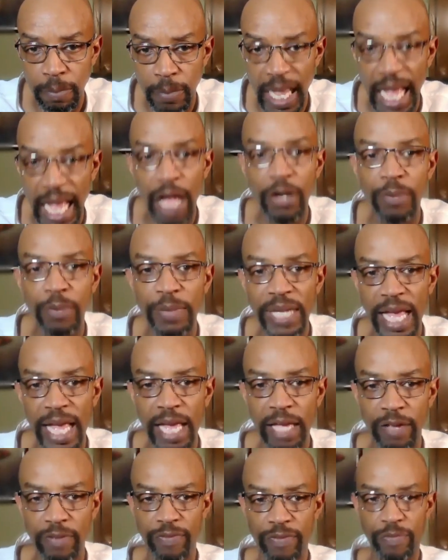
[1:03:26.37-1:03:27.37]
how to
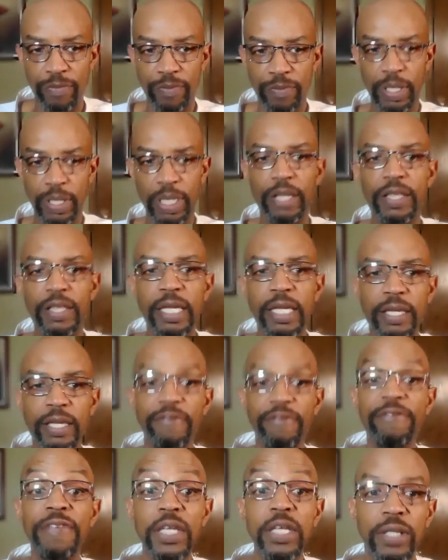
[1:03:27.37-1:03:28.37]
behave and think
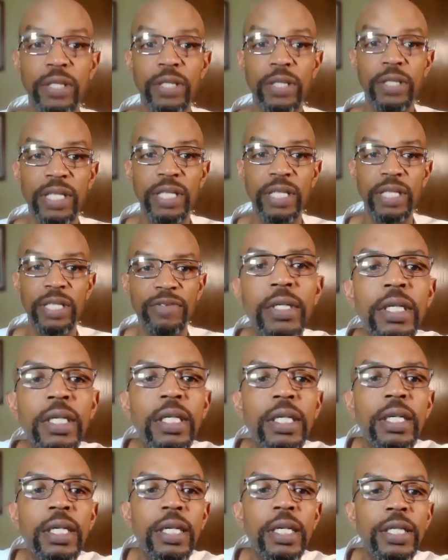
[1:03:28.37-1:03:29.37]
and feel even.
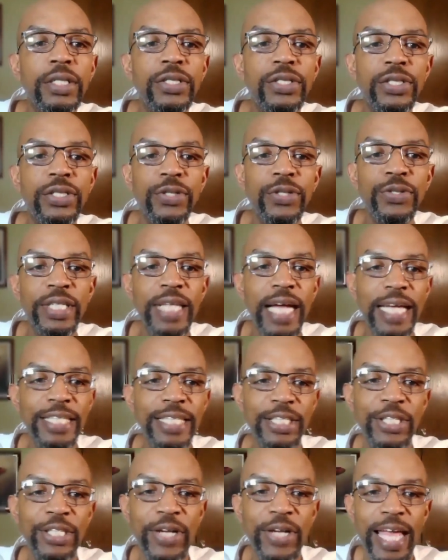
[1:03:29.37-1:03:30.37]
Susan, I
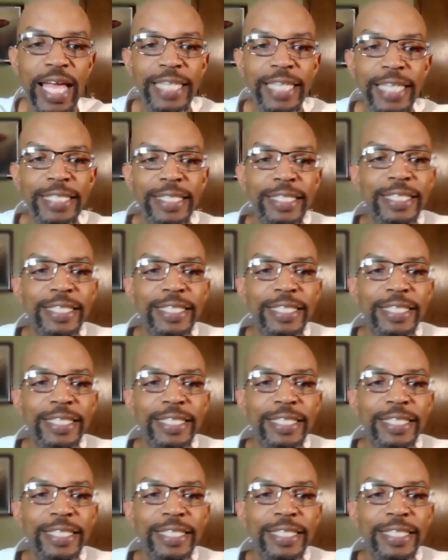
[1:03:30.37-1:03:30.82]
see your hand.